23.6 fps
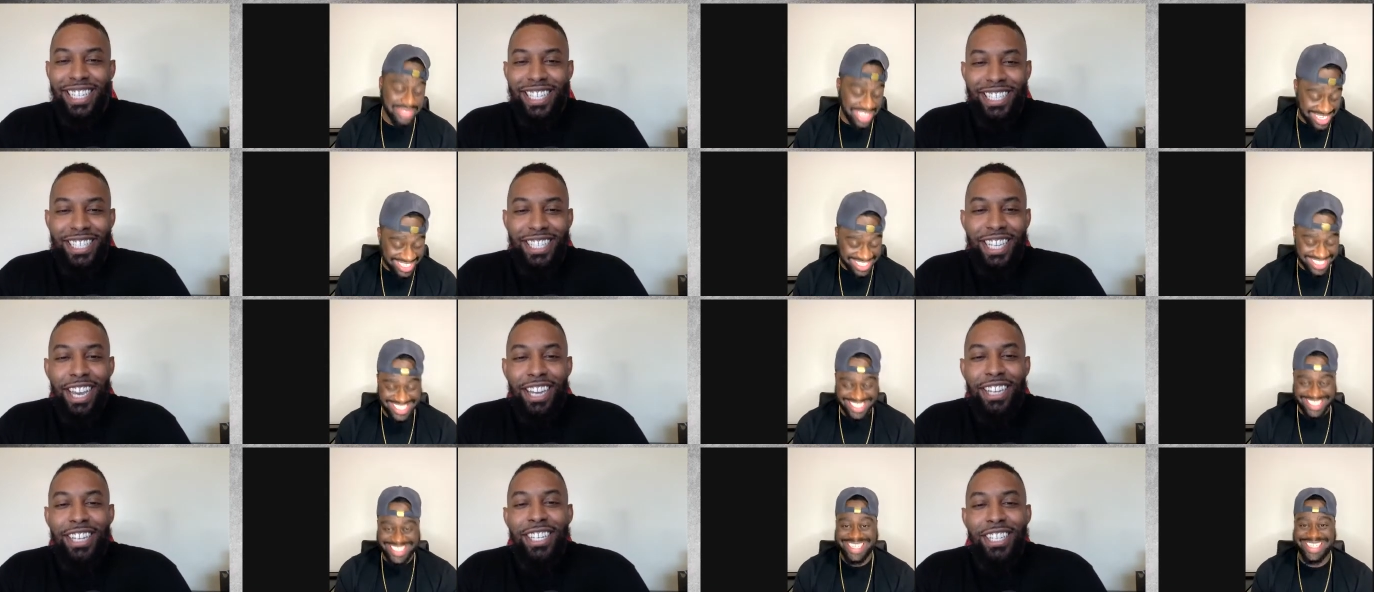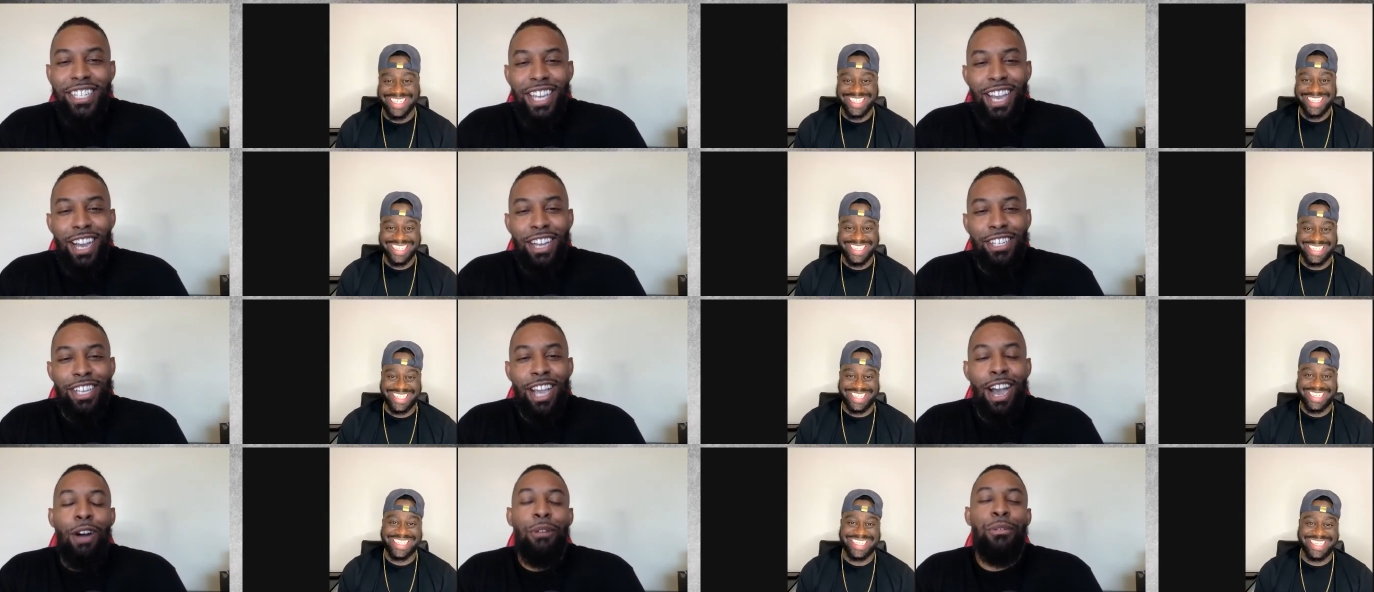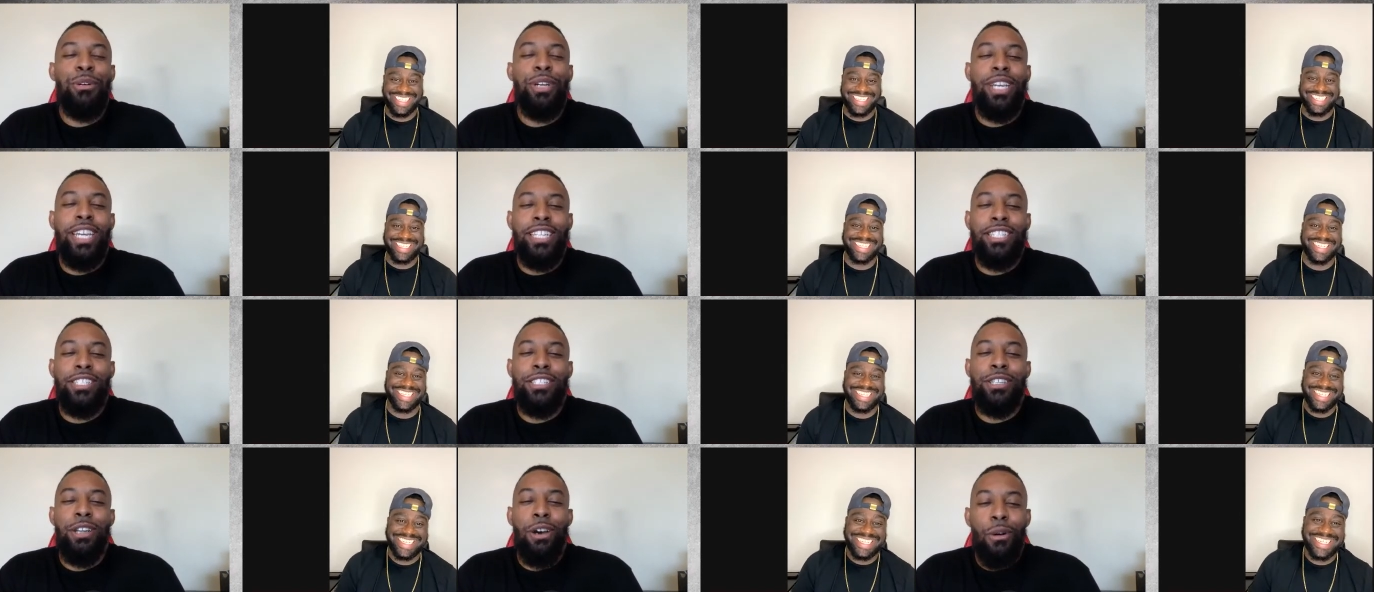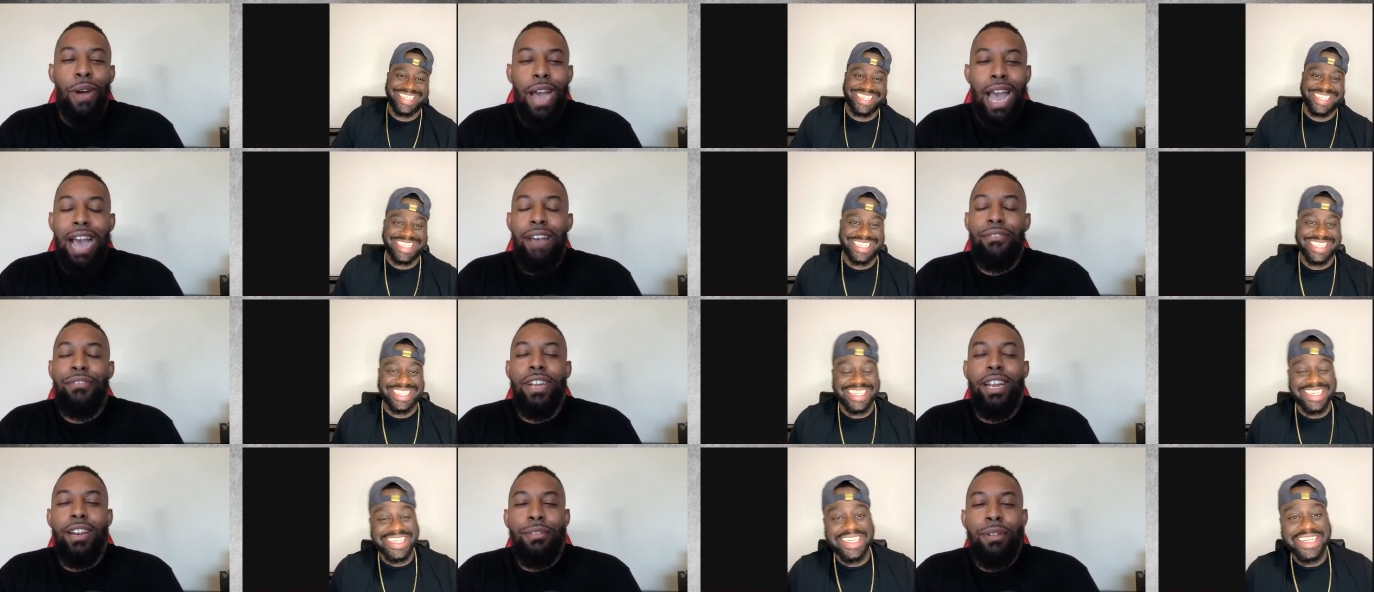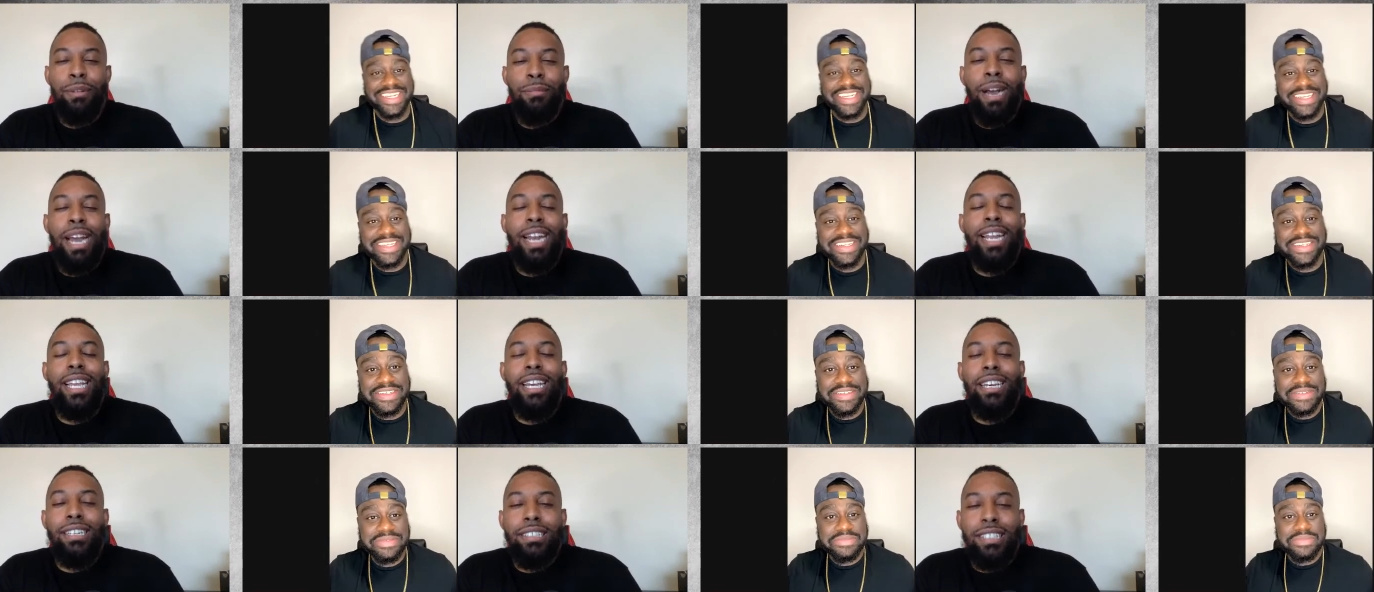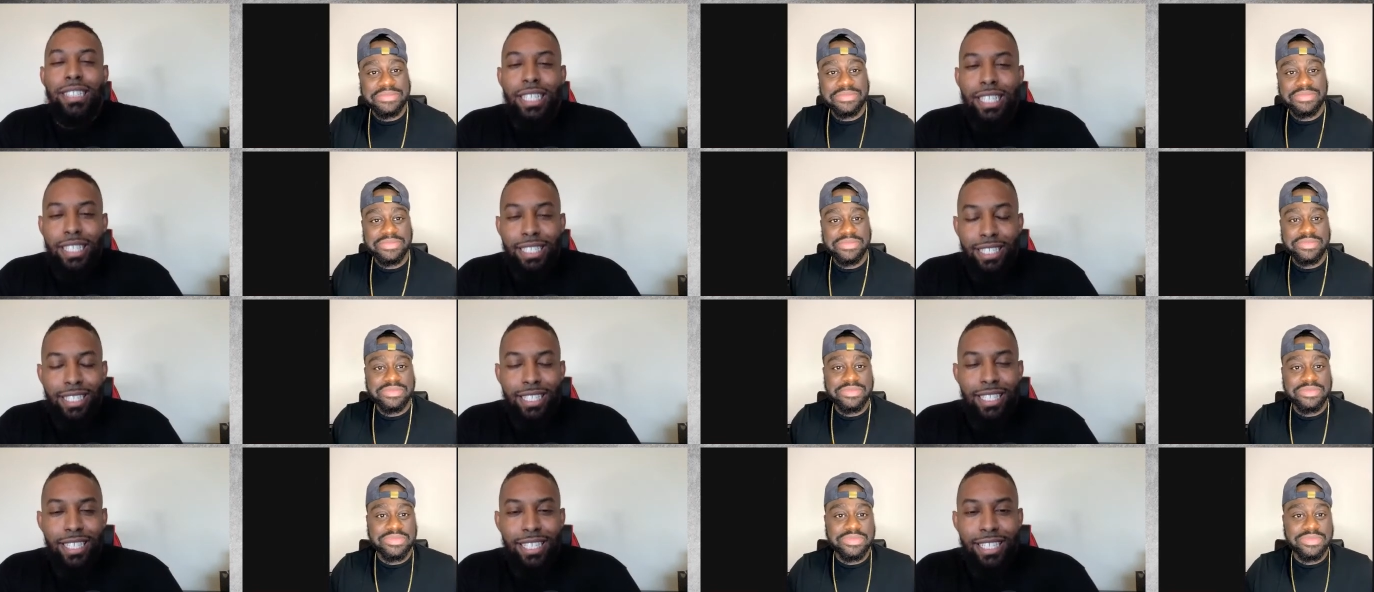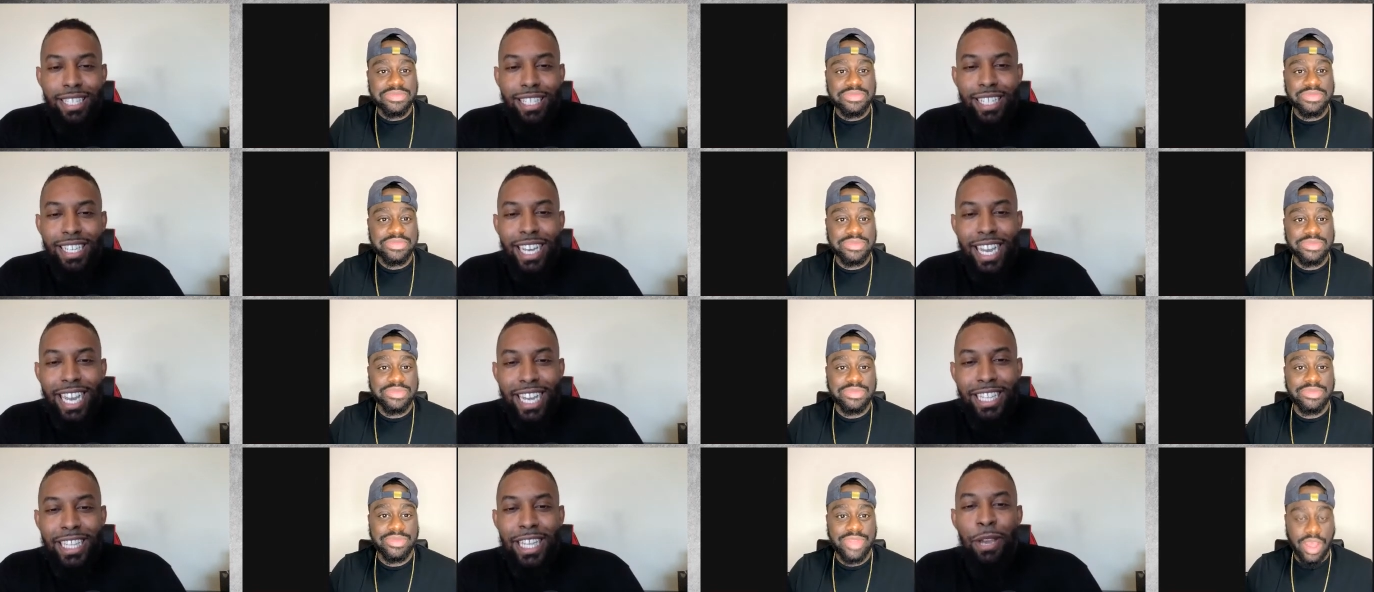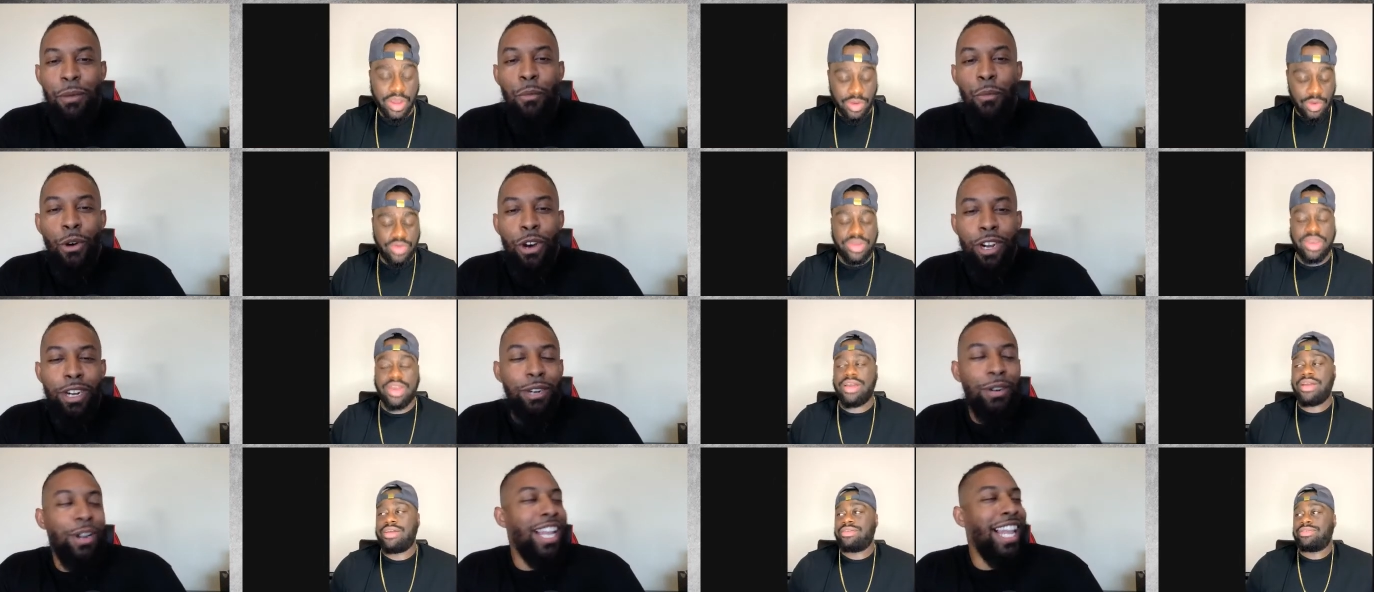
Speaker 1: y- y- y'all will get snow after everybody else gets it, and then oh. wonder.